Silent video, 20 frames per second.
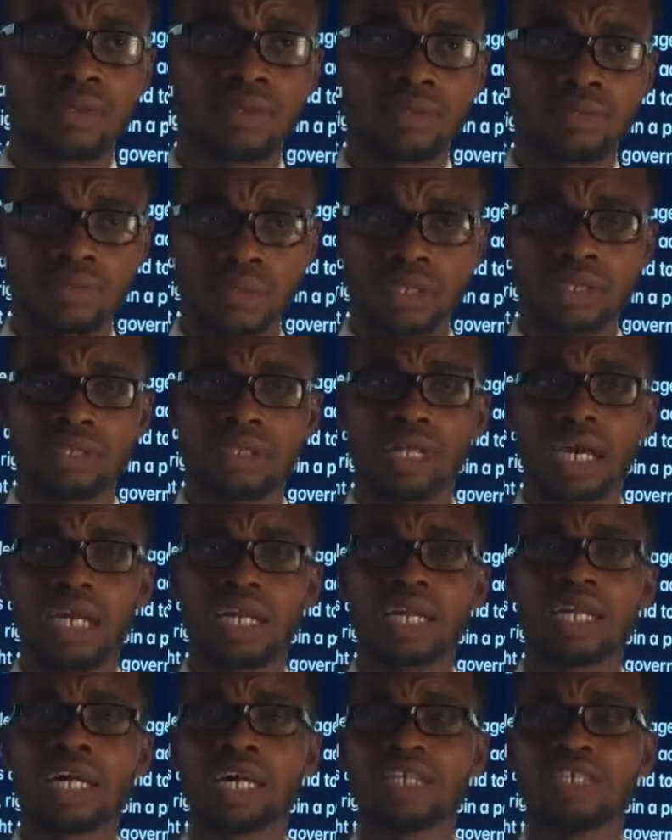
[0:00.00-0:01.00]
with
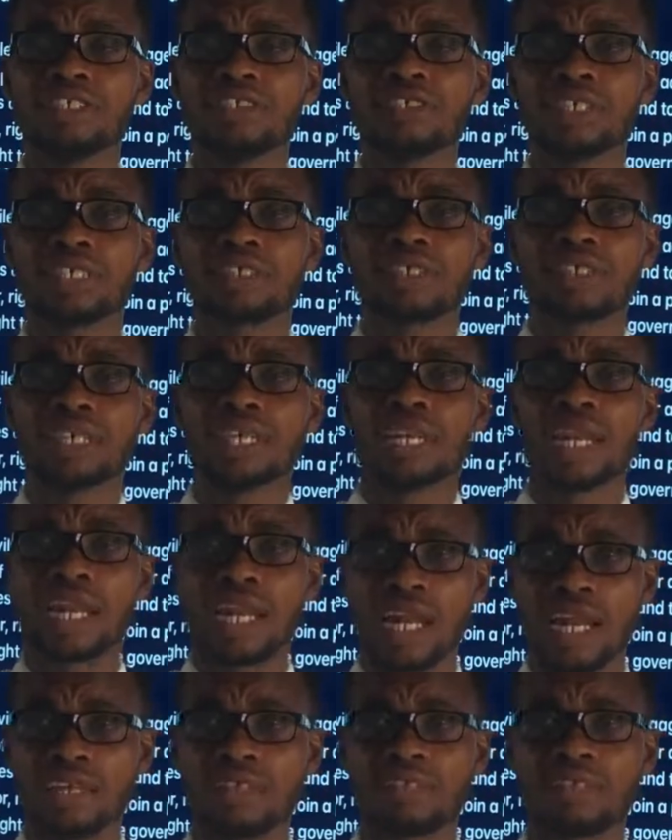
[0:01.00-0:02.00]
another interesting
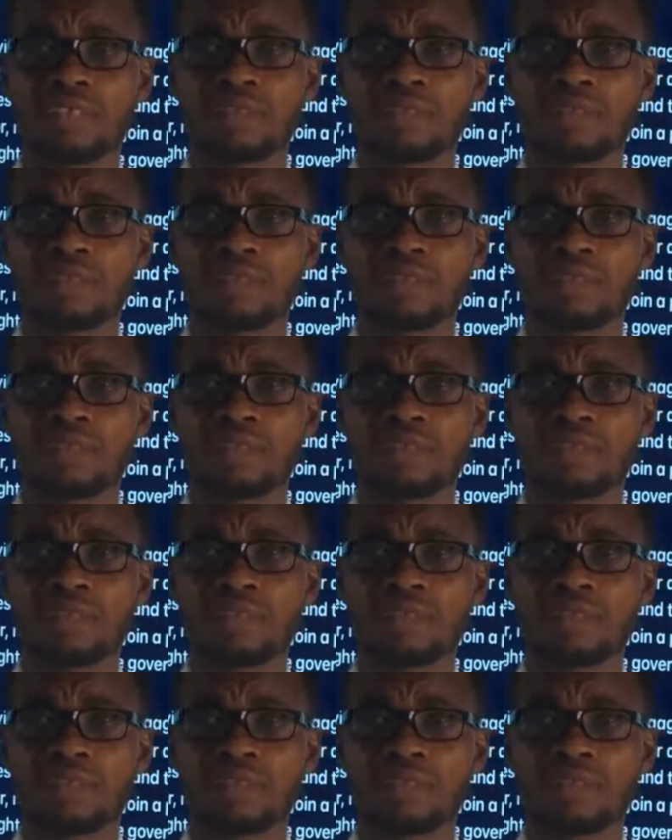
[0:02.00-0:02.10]
lesson.